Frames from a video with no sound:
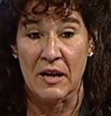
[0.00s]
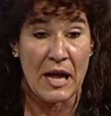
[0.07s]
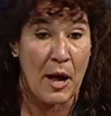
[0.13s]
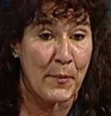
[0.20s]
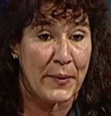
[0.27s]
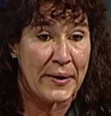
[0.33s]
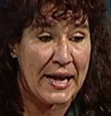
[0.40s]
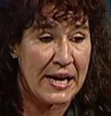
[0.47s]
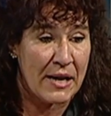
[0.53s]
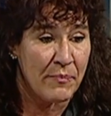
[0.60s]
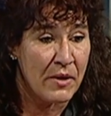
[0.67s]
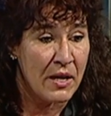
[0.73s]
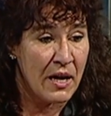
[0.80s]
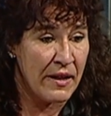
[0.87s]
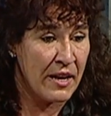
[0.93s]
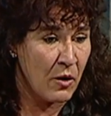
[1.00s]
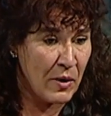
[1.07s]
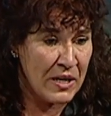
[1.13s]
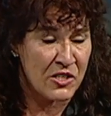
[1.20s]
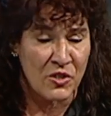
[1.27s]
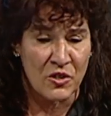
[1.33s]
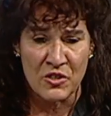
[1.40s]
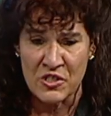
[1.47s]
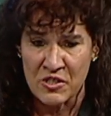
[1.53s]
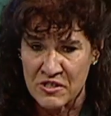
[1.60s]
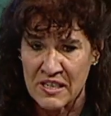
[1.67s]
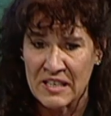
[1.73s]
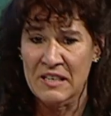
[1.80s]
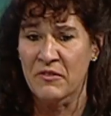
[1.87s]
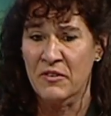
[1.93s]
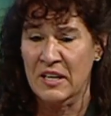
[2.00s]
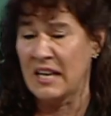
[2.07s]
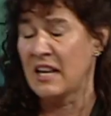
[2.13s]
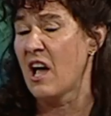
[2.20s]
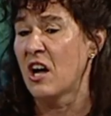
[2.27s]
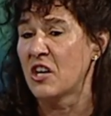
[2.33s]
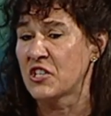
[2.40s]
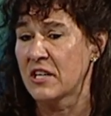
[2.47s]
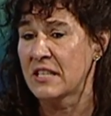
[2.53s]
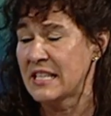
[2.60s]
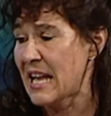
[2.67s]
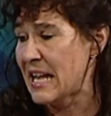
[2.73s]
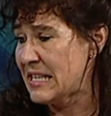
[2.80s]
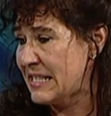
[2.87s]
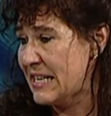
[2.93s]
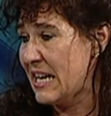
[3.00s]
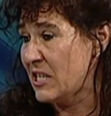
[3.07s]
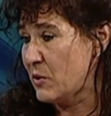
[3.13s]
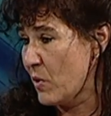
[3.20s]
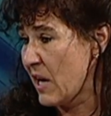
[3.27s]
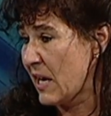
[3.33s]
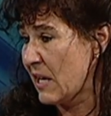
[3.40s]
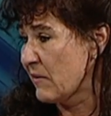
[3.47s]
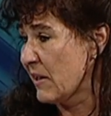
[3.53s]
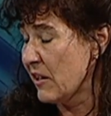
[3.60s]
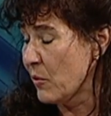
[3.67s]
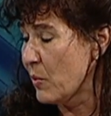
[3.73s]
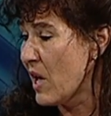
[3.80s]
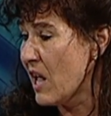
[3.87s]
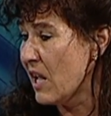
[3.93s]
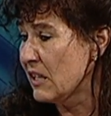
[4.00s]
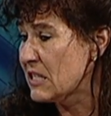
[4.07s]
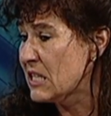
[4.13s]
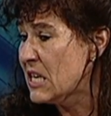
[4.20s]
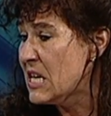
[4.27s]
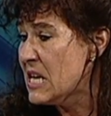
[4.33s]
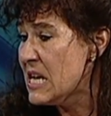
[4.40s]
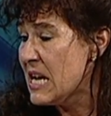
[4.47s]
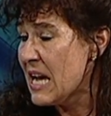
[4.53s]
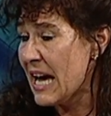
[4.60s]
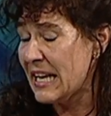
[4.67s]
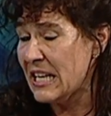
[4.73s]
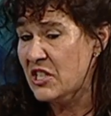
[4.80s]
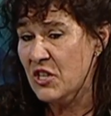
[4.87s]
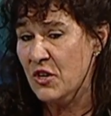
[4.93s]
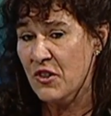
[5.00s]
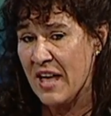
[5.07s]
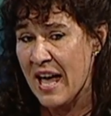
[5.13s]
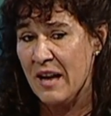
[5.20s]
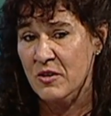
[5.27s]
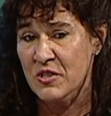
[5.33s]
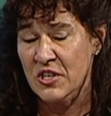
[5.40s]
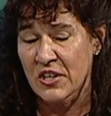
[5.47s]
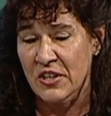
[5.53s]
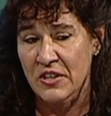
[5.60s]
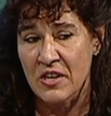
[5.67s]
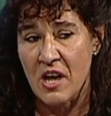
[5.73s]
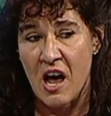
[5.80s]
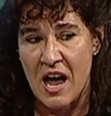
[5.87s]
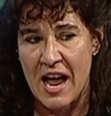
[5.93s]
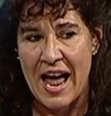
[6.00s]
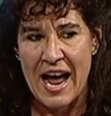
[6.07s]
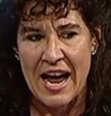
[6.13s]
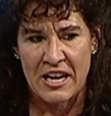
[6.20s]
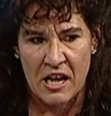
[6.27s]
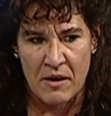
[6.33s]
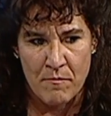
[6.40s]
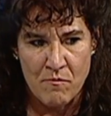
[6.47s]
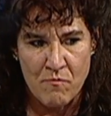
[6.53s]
company, and I went on to significantly larger TNCs working around the world. And in 2000, I had a